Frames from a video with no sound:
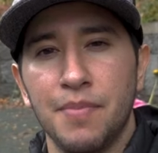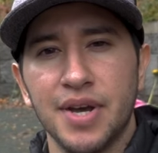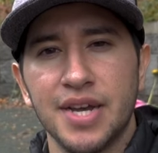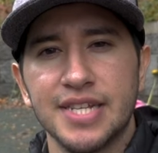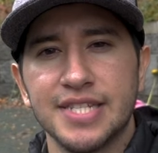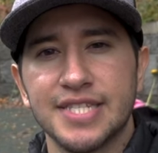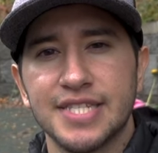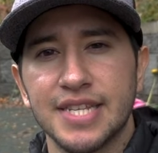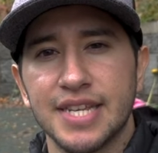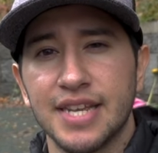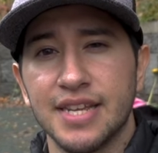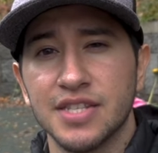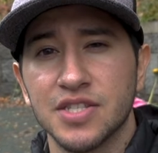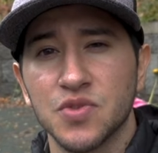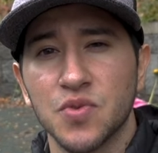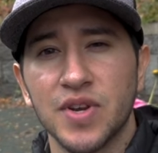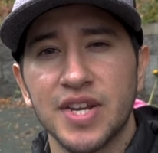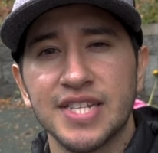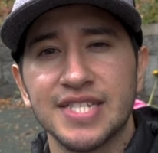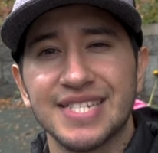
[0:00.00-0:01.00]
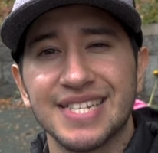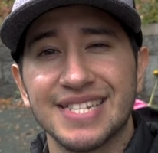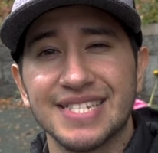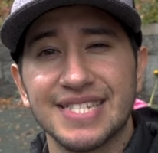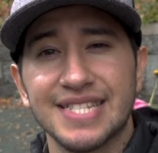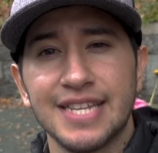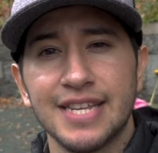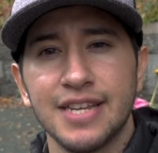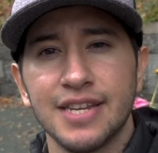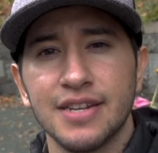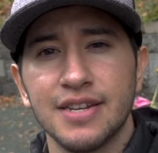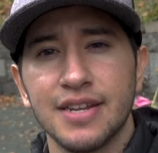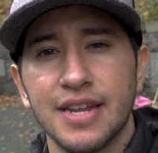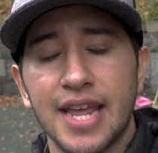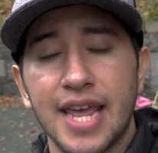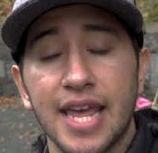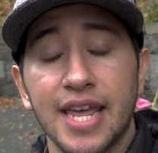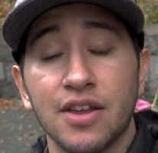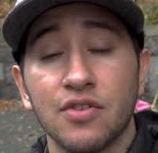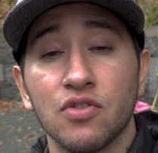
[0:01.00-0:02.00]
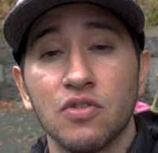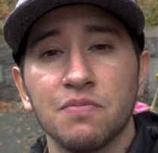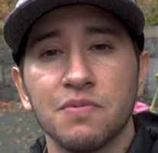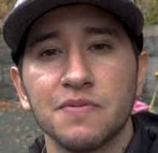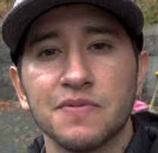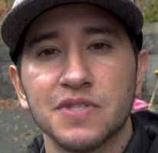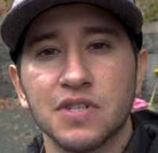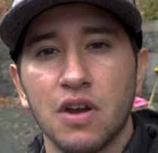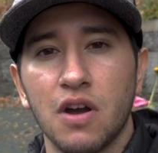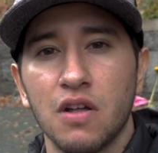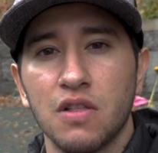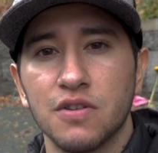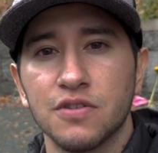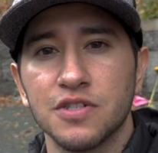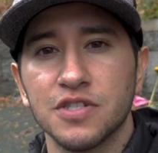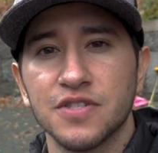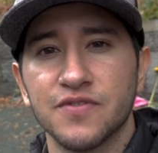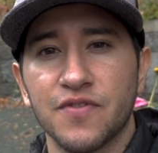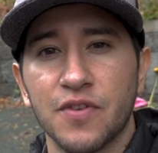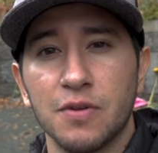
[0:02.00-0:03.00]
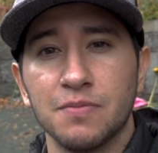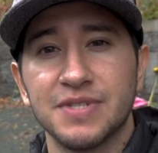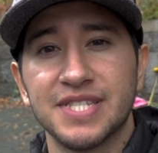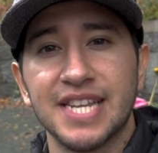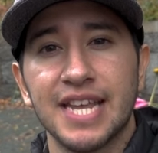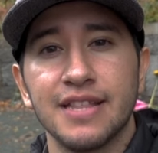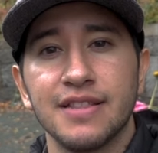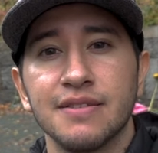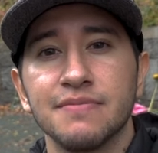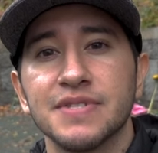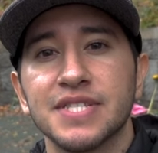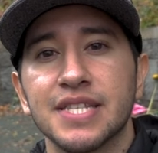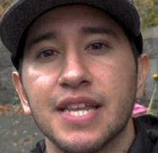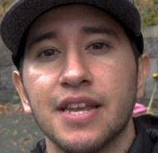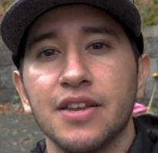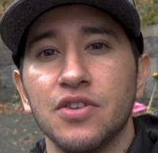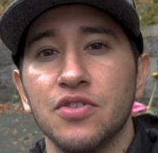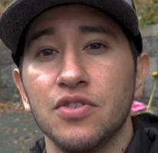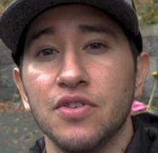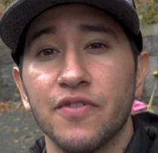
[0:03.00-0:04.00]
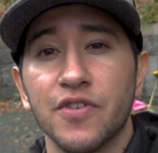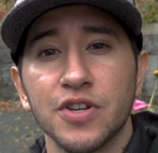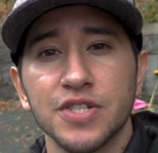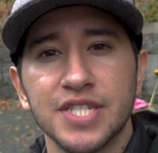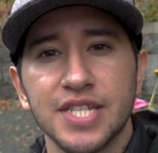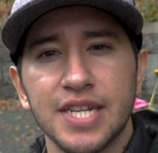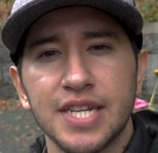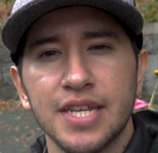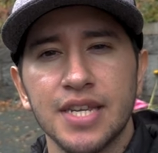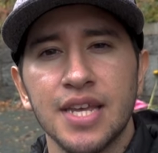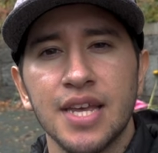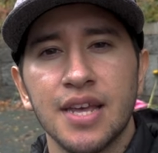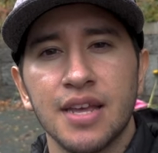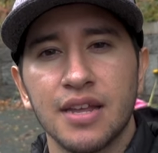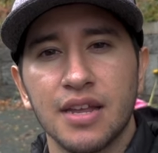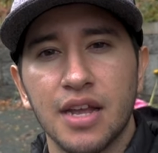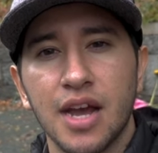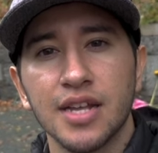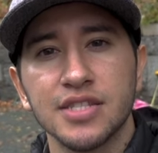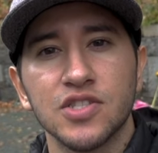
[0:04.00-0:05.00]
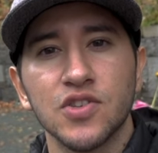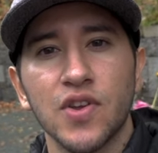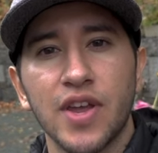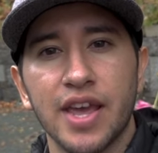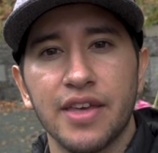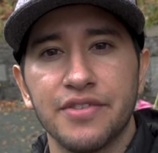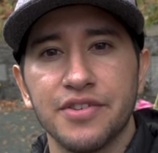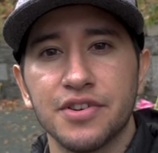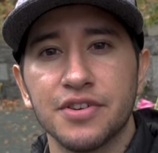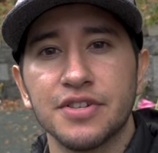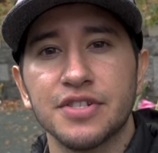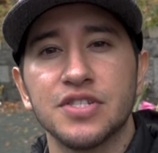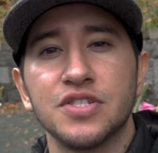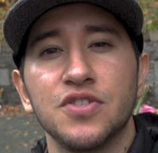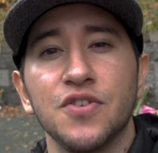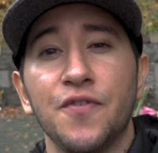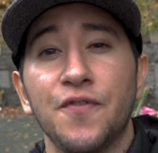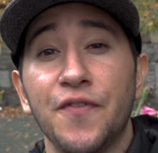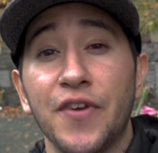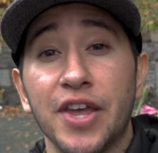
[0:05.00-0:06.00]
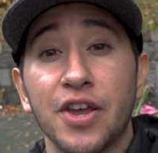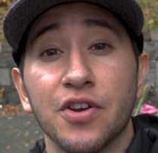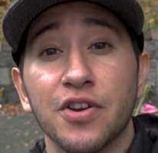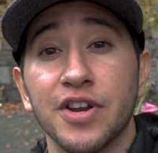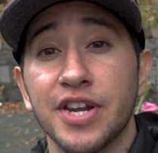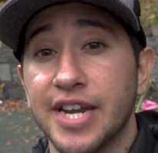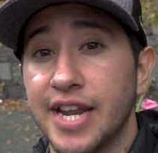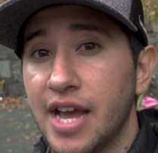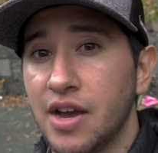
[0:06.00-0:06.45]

But in 2016, a group of scholars from Salem State University got together to figure it